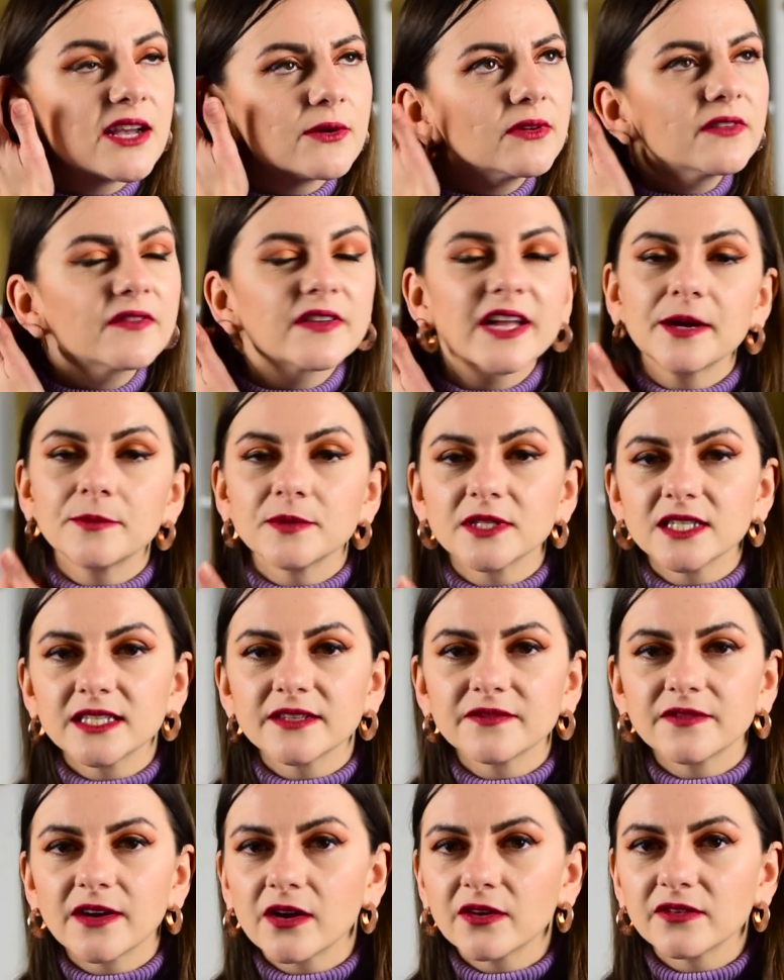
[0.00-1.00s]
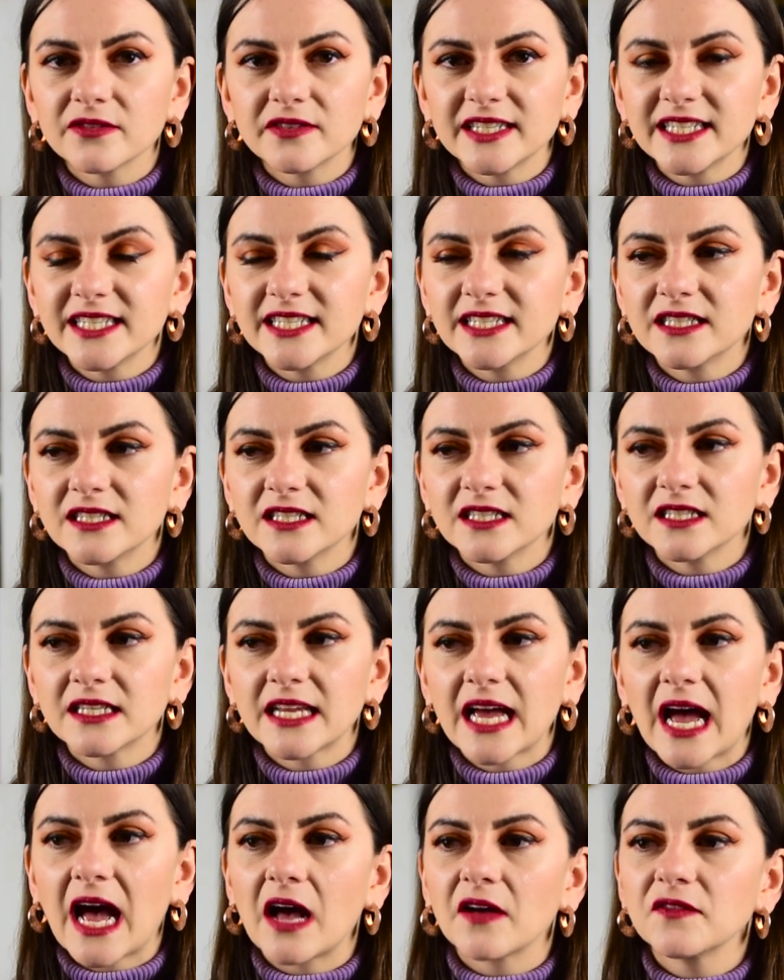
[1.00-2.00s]
I would have kept it if I already didn't
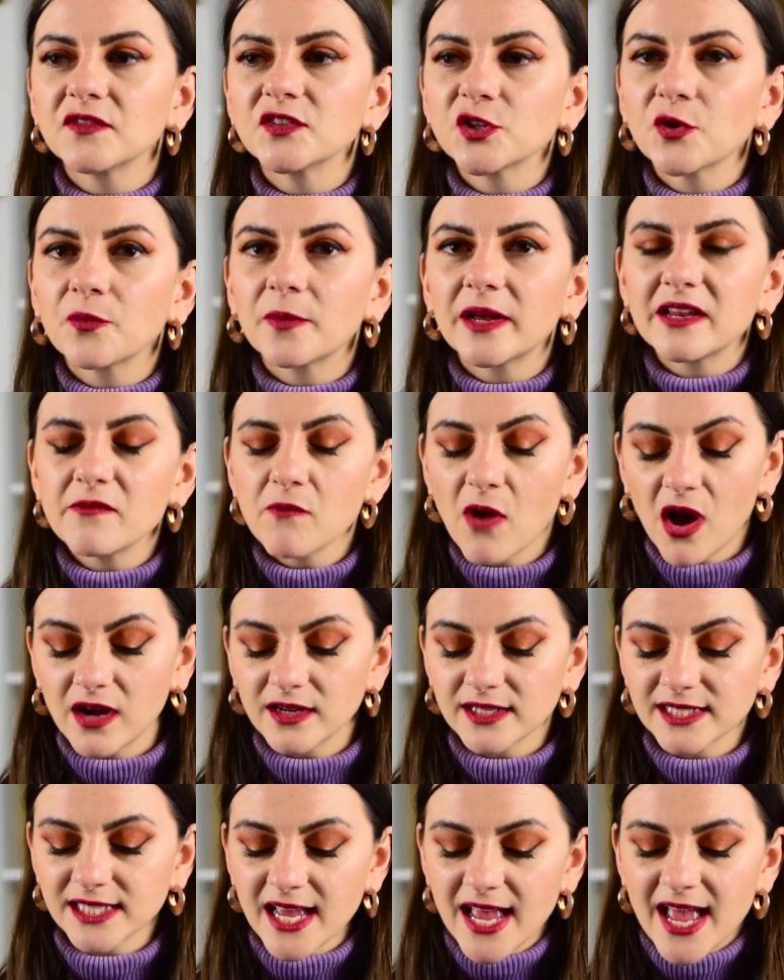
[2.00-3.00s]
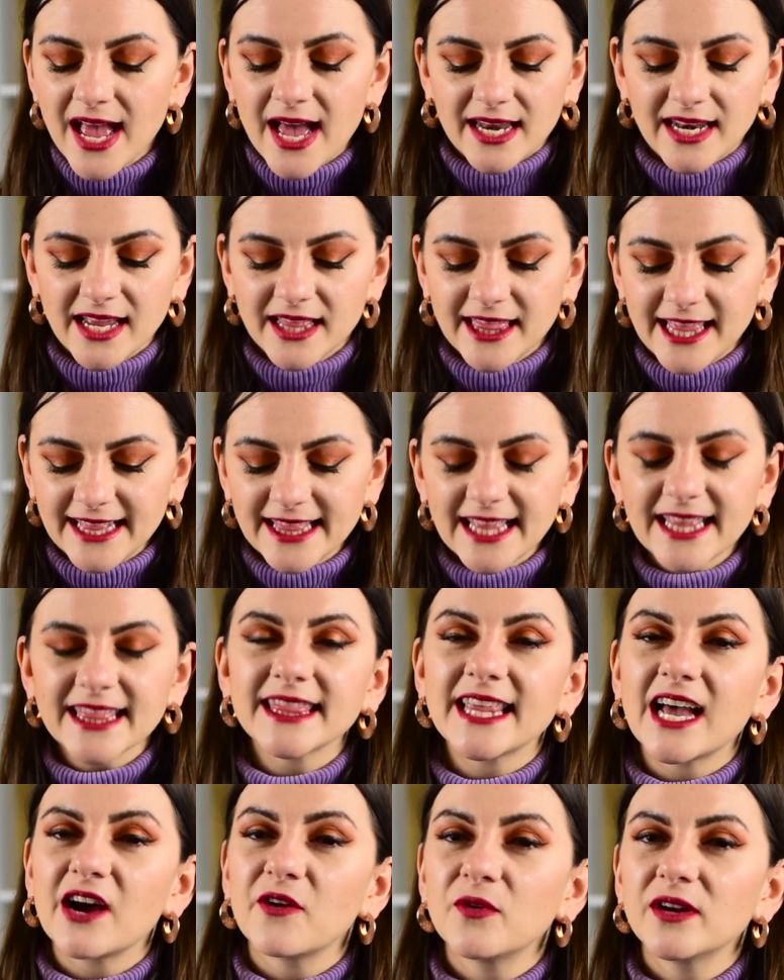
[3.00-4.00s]
have so many mugs. And I think that
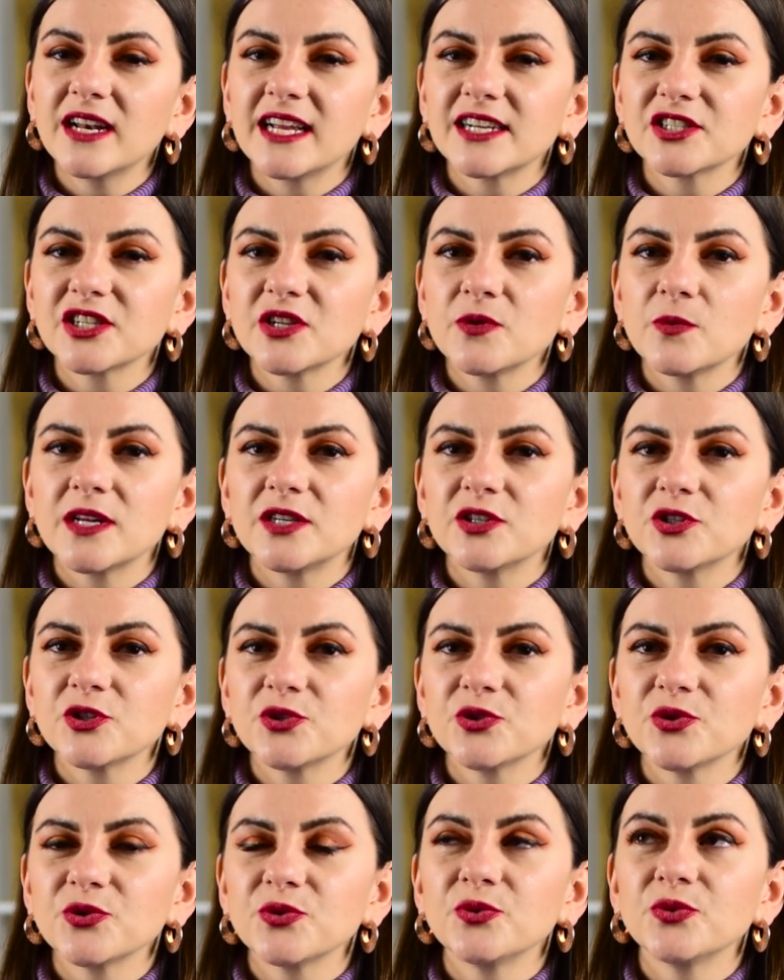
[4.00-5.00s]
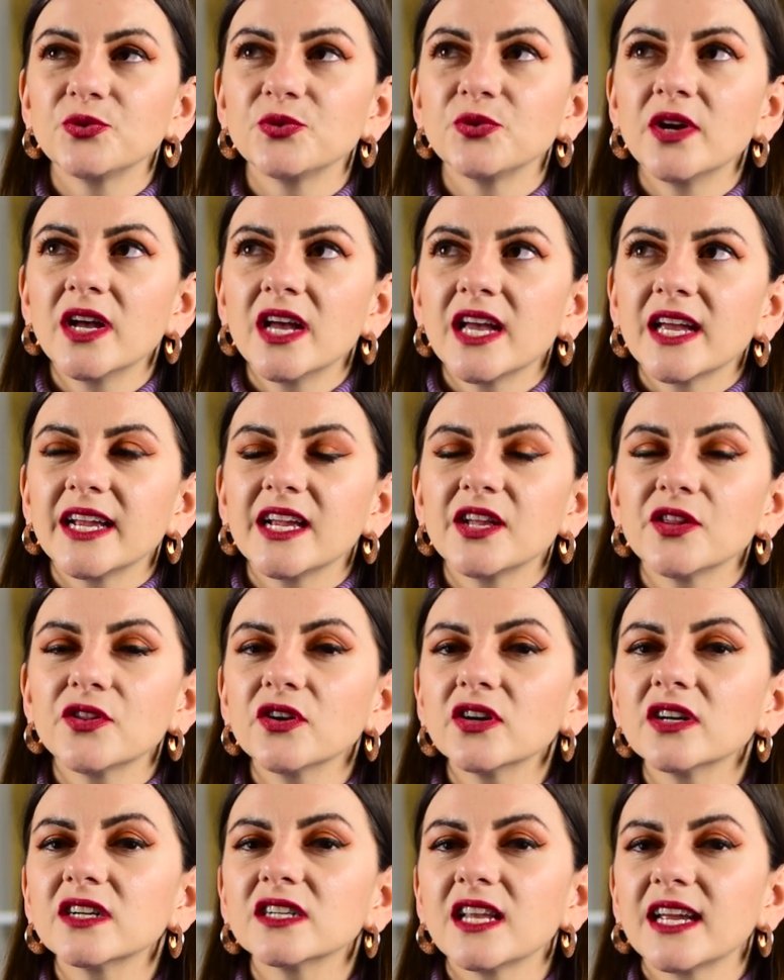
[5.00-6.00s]
that one actually went to
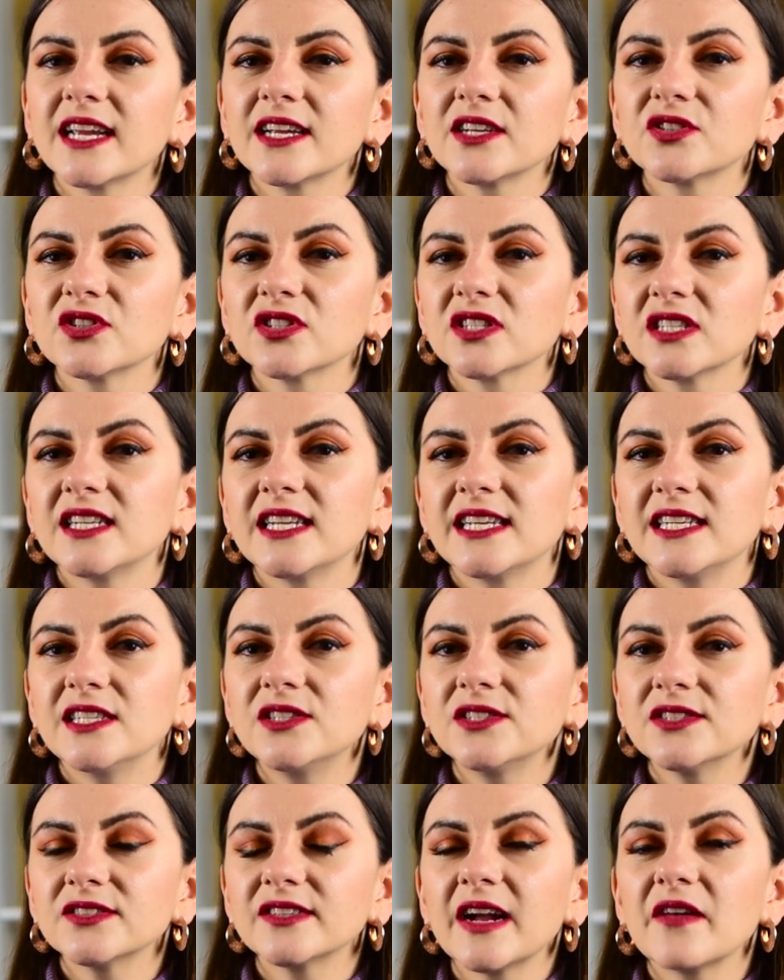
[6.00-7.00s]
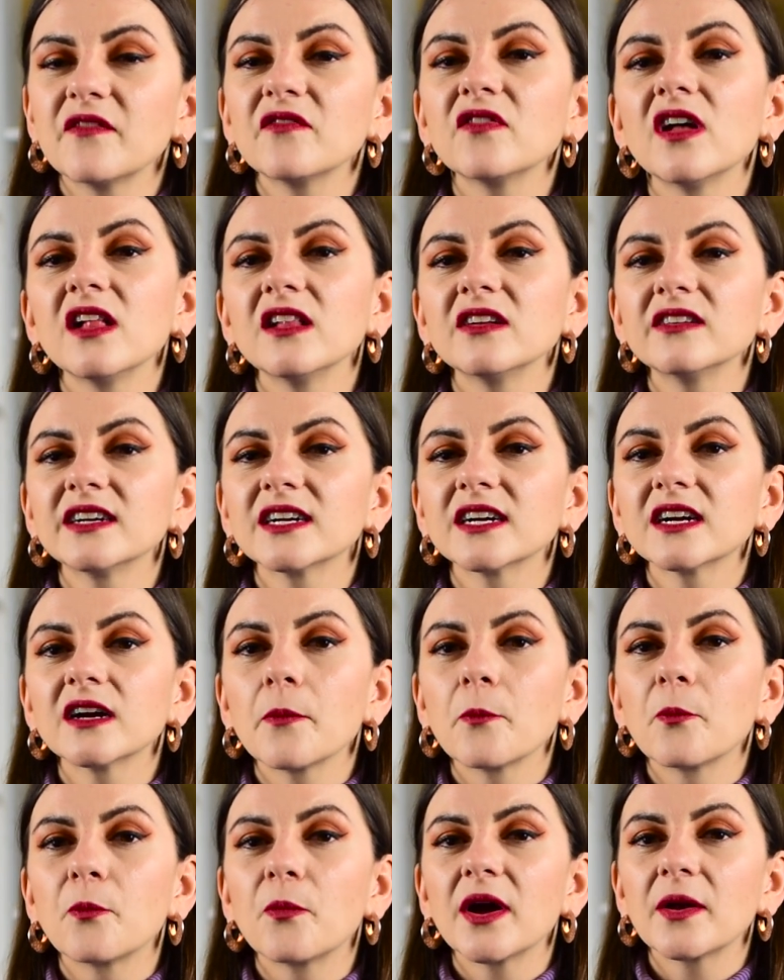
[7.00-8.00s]
either like just an Instagram
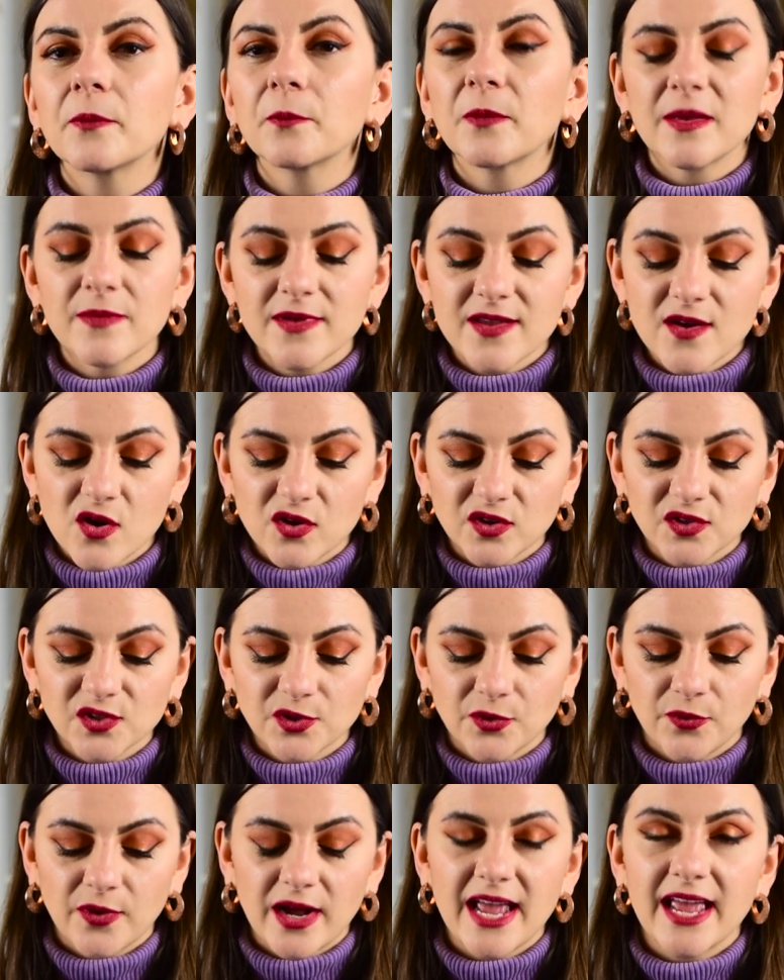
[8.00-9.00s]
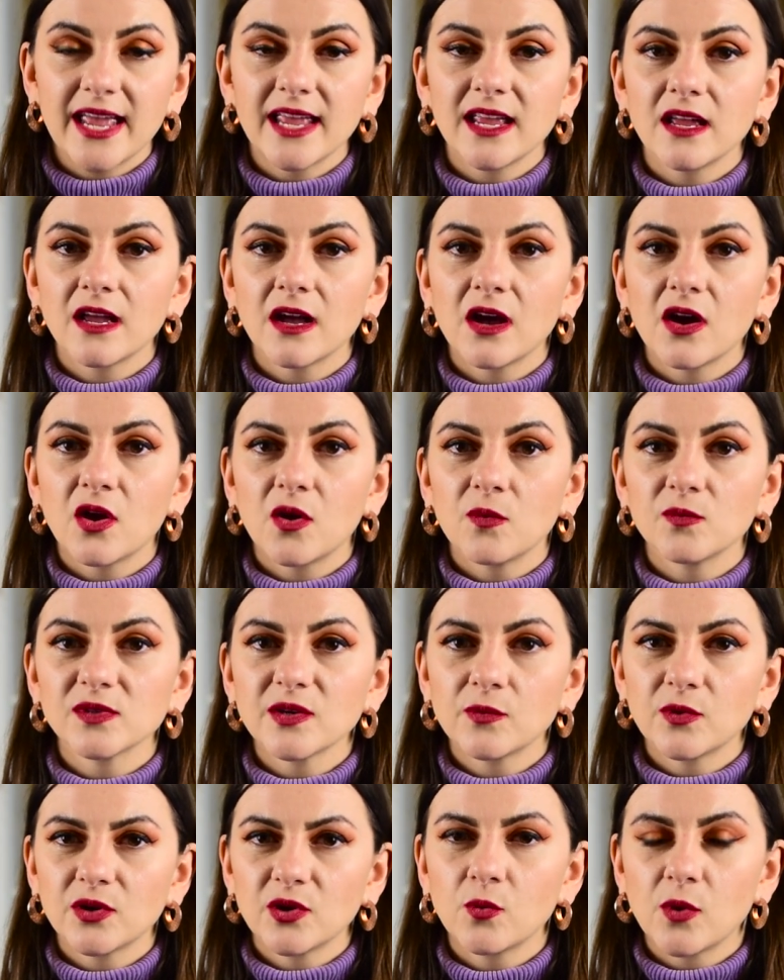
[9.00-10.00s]
follower, but maybe also a um,
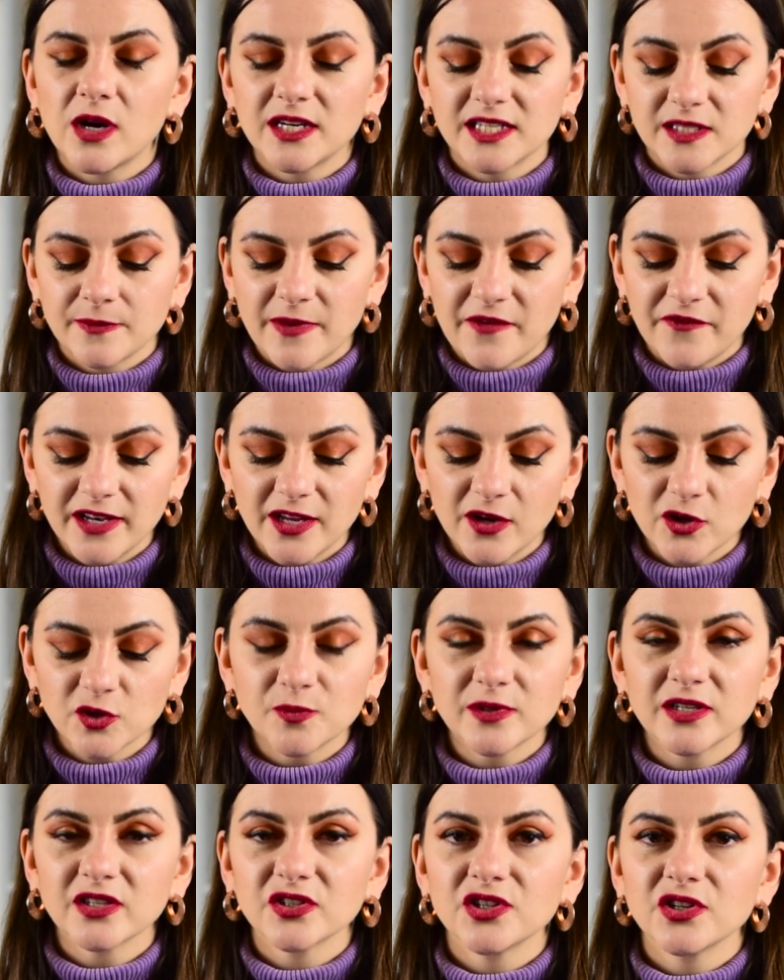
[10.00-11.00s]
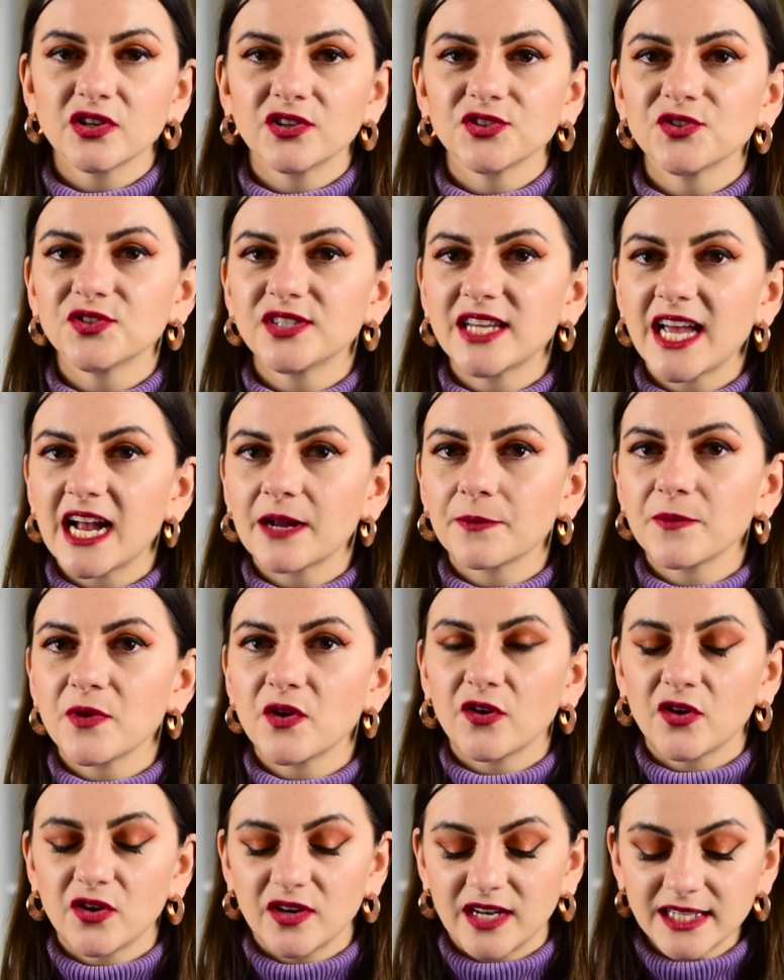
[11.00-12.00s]
someone who watches my videos because she also tagged me
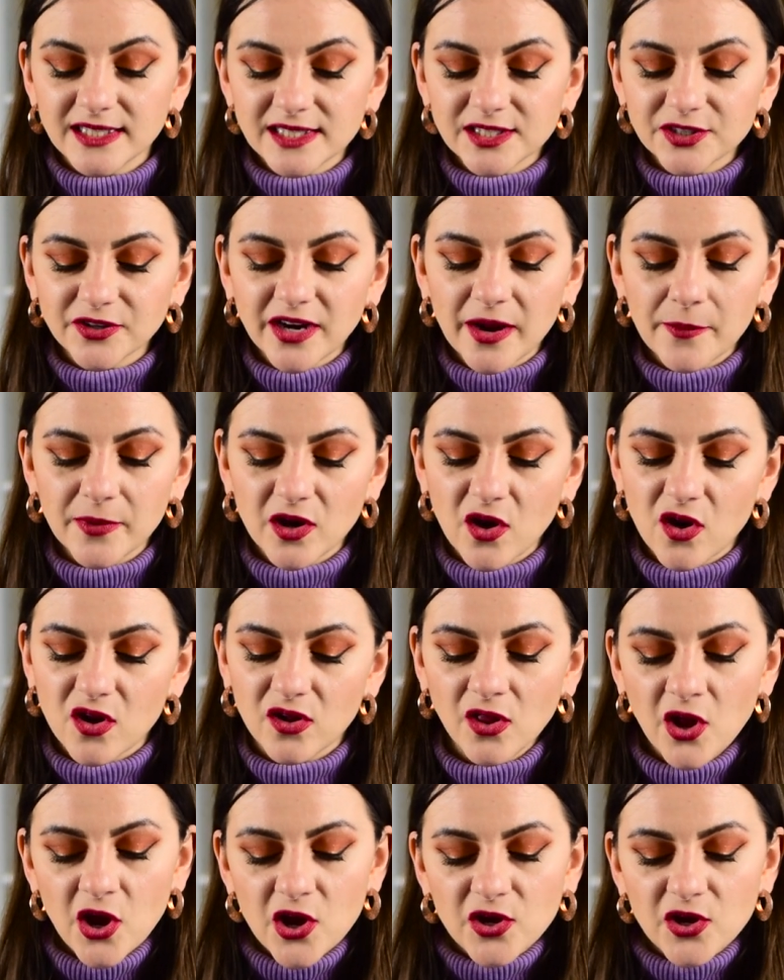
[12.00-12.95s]
on Instagram and all.